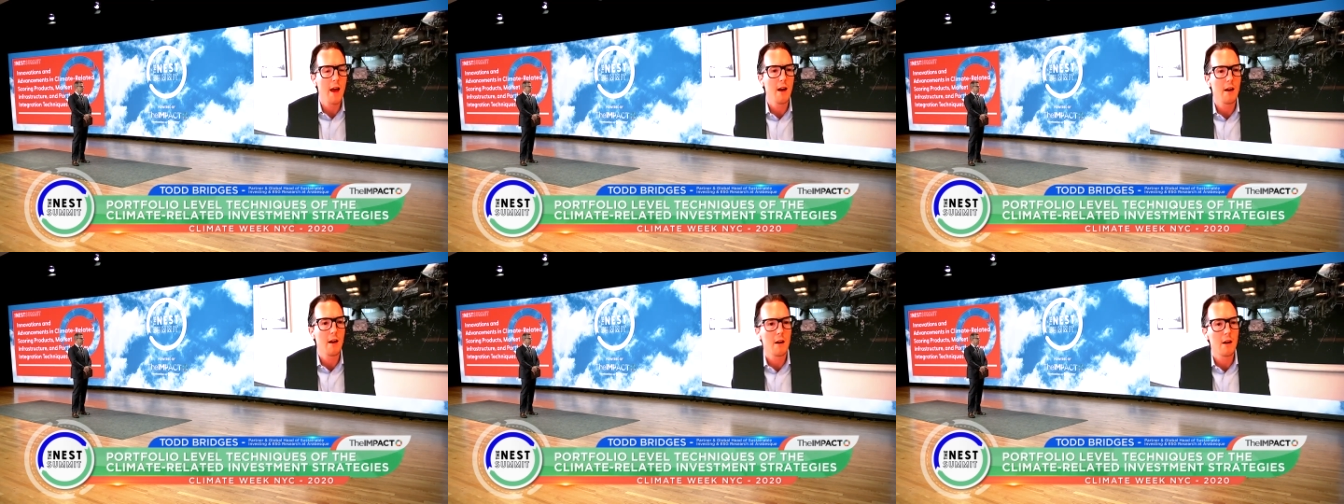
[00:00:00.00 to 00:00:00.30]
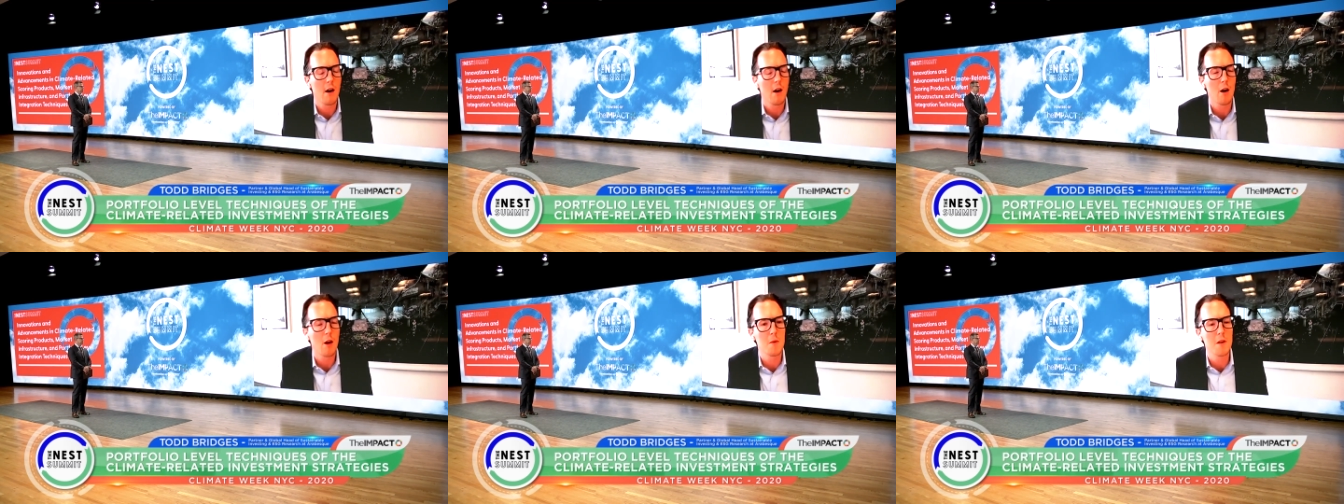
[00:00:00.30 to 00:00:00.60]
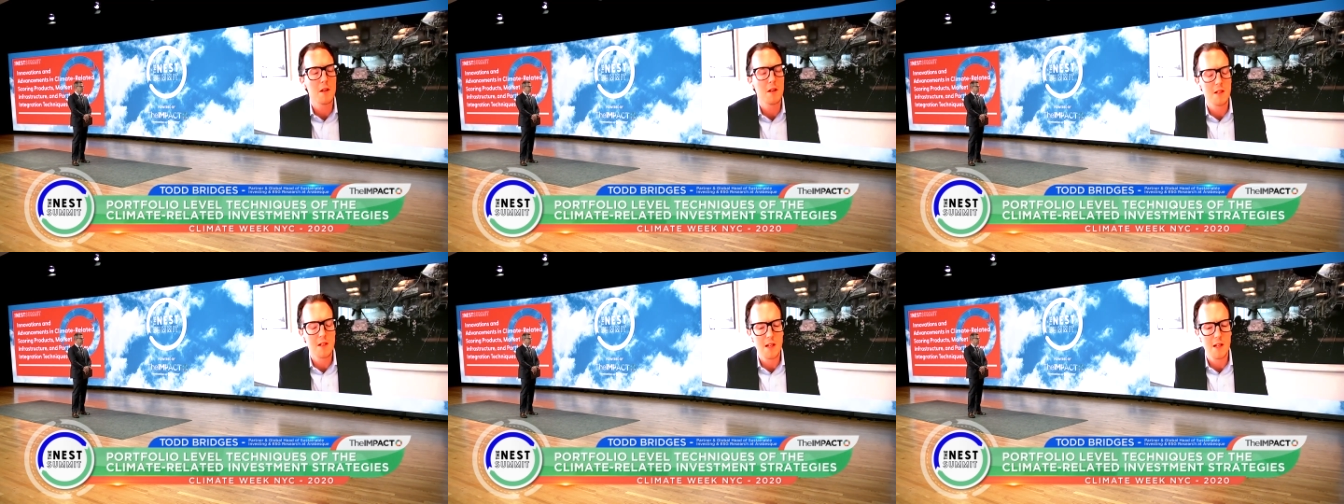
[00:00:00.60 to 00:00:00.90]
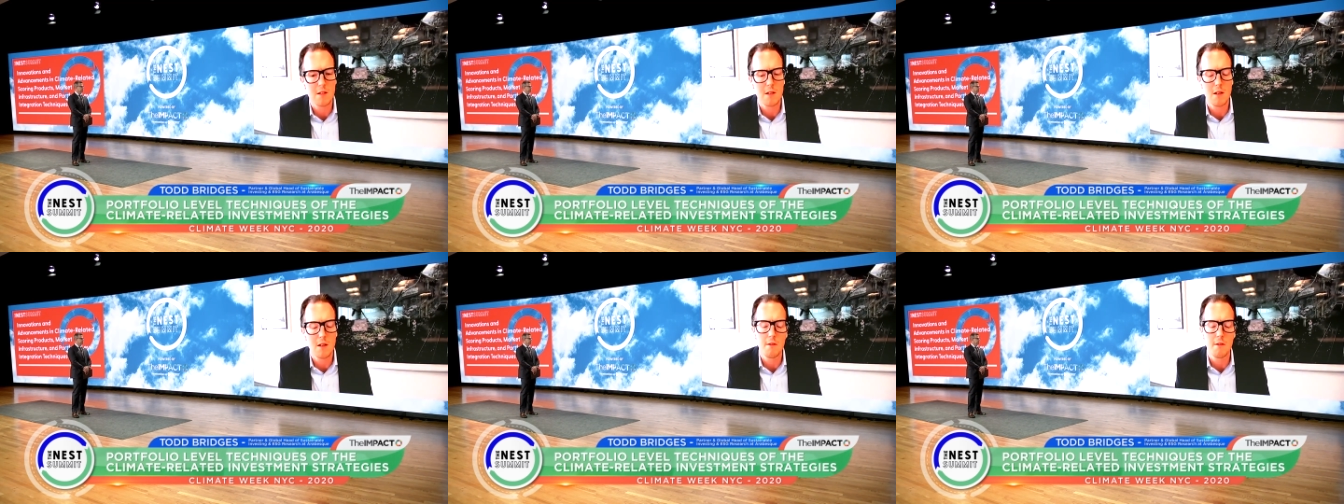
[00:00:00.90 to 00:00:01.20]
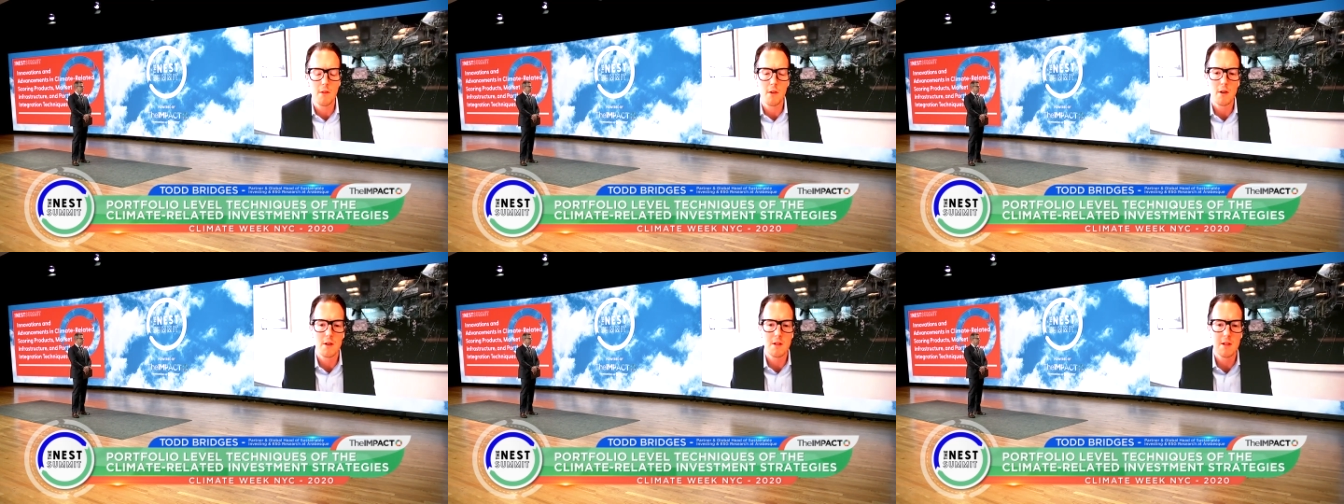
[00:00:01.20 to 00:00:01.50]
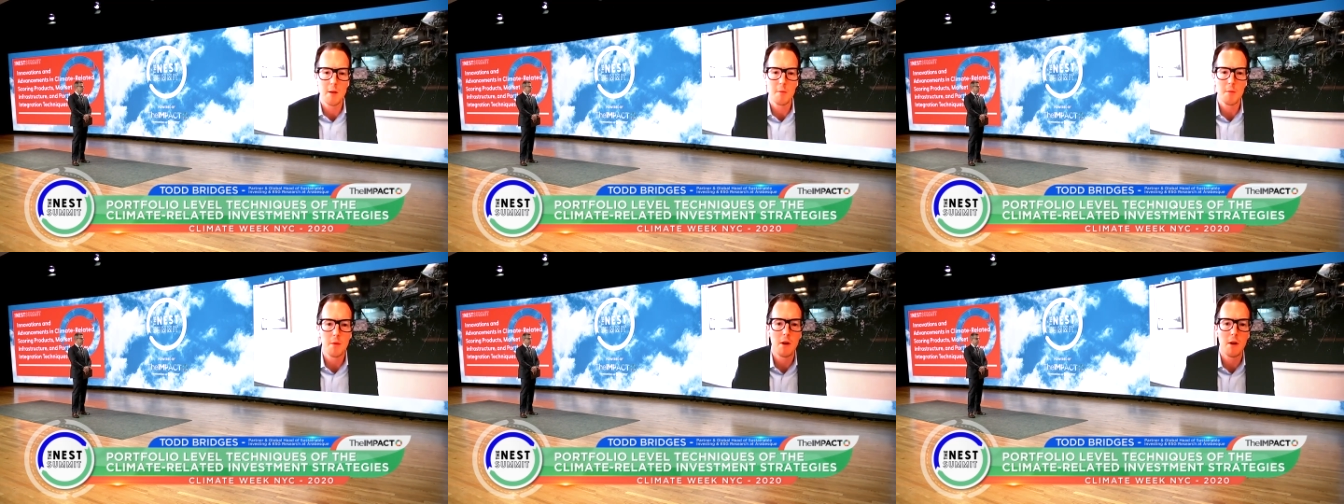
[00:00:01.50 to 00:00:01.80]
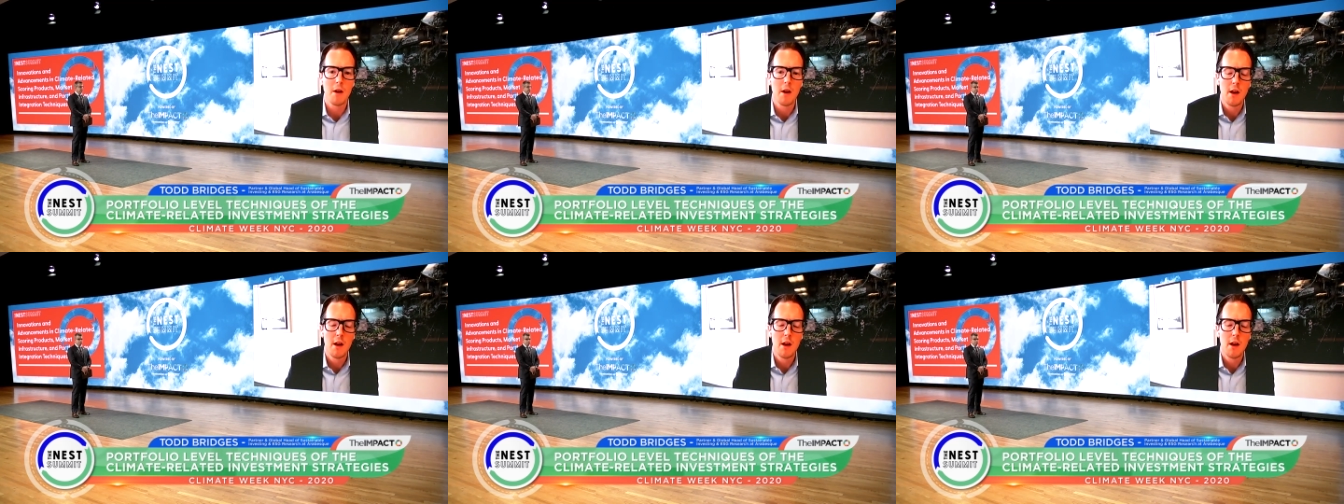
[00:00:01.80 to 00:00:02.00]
carbon intensity, for example.